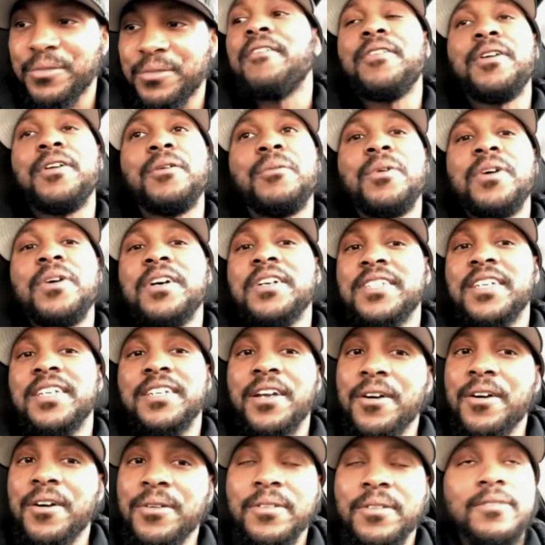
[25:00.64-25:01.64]
to show y'all love
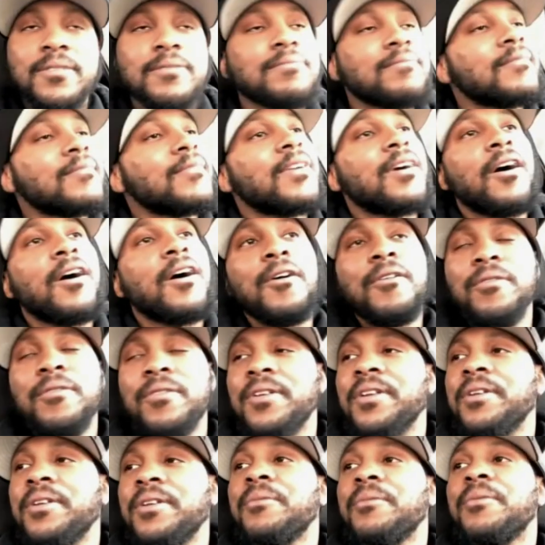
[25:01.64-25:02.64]
and support. Mm-hmm.
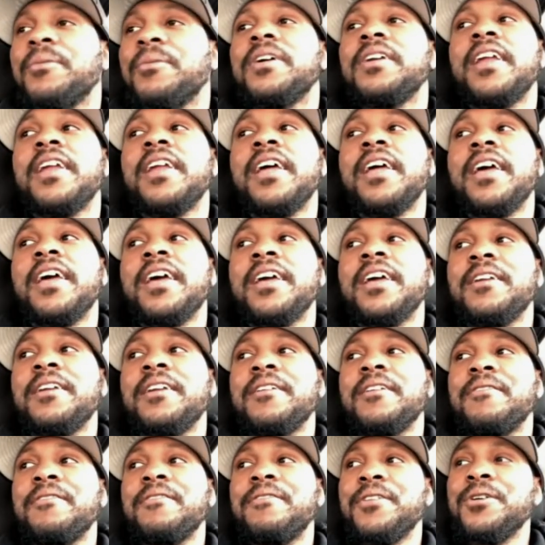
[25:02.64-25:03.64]
And for the ones that
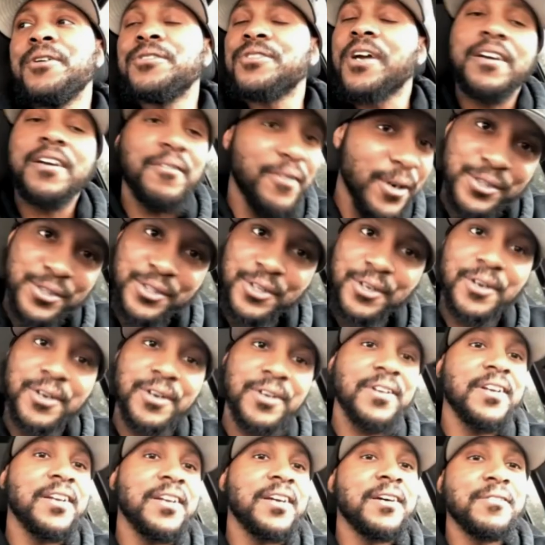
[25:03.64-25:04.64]
don't,
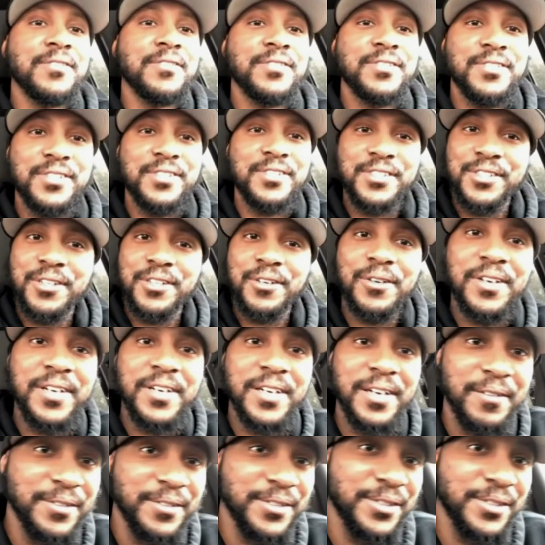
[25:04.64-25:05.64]
hopefully one day in the future I